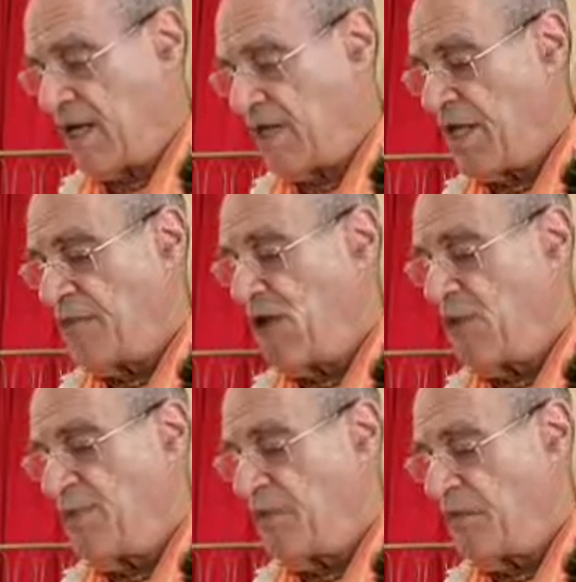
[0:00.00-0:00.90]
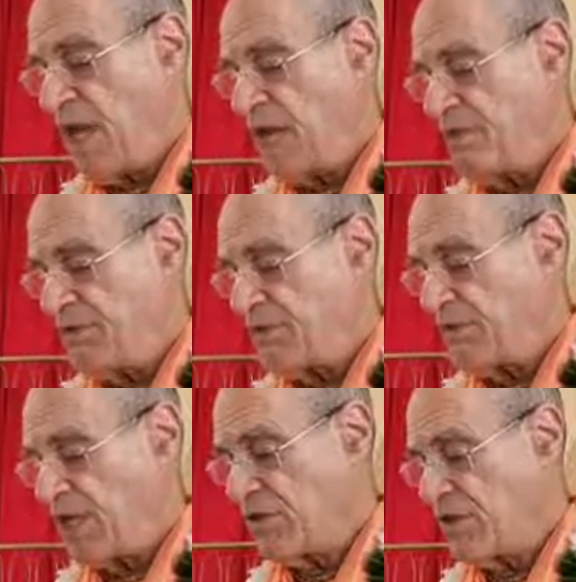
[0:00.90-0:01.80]
Another gopi, her mind
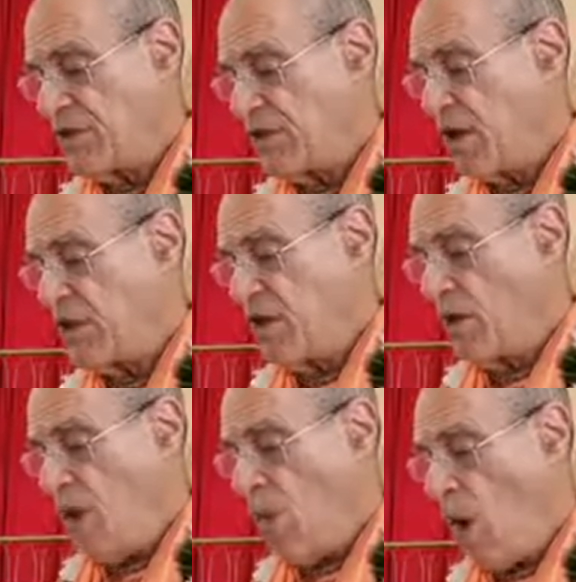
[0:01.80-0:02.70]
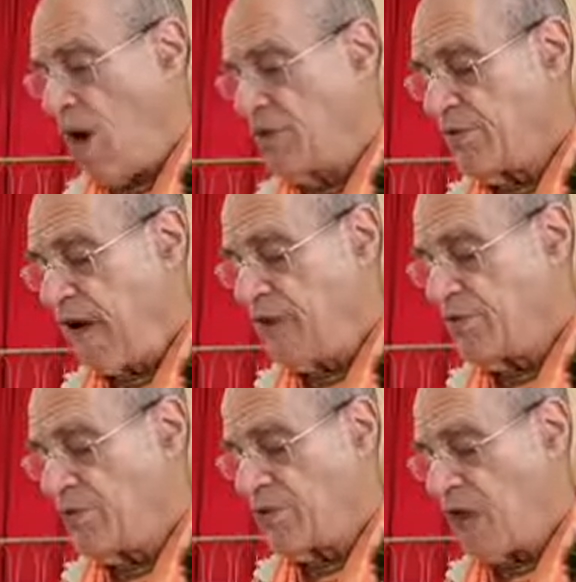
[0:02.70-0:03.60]
fixed on Krishna, walked
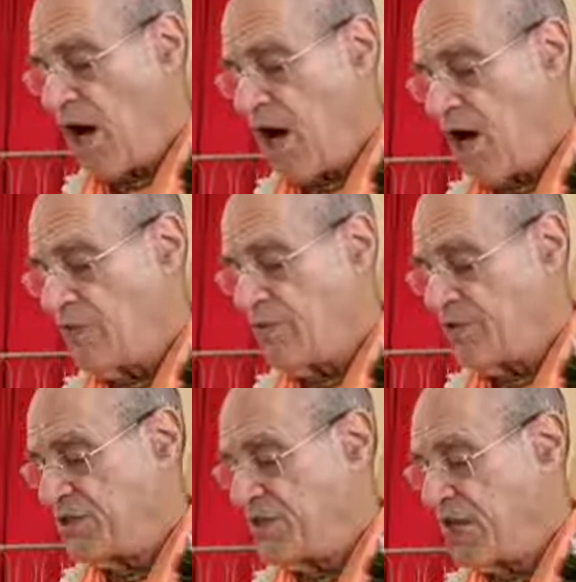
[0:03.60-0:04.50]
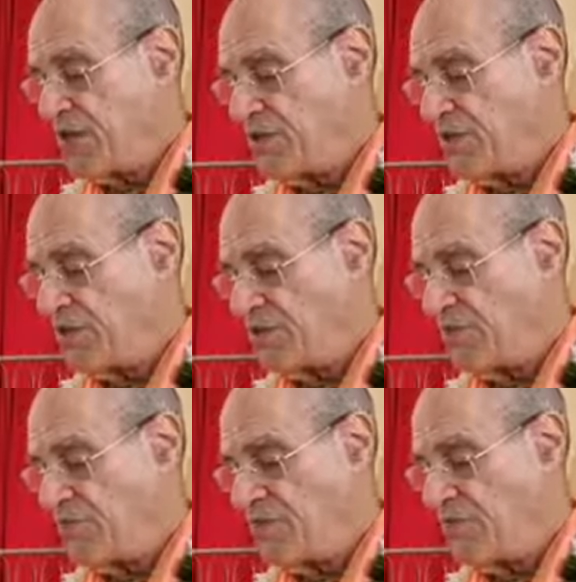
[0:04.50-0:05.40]
around with her arm resting on the
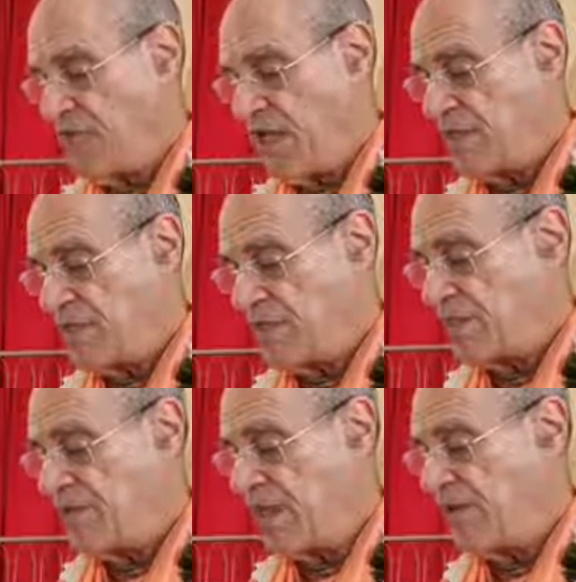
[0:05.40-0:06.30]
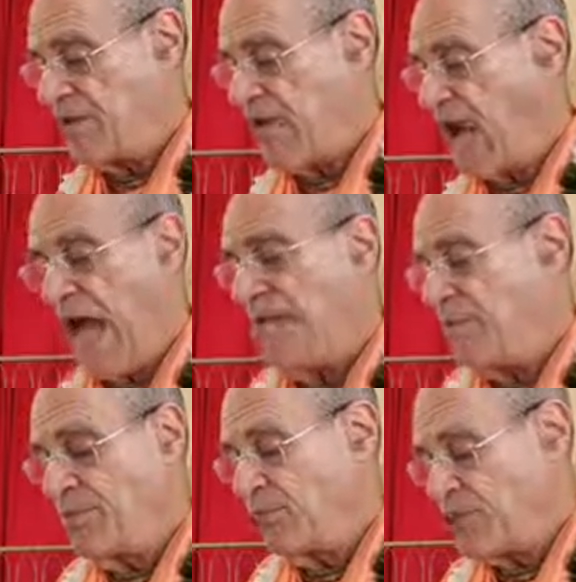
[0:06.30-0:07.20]
shoulder of a friend and declared, I
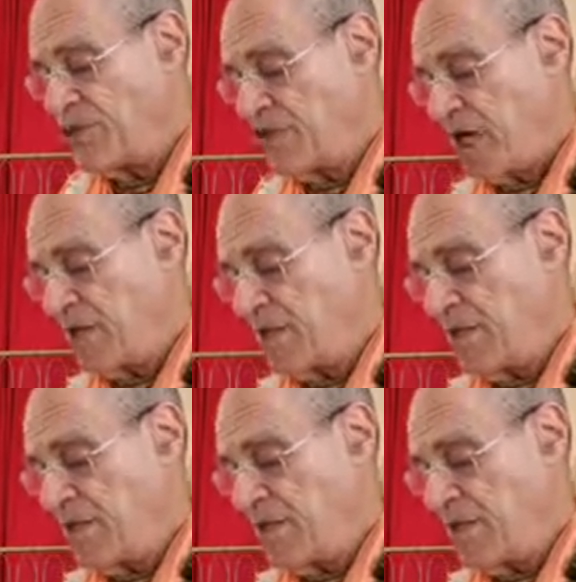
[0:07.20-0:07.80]
am Krishna.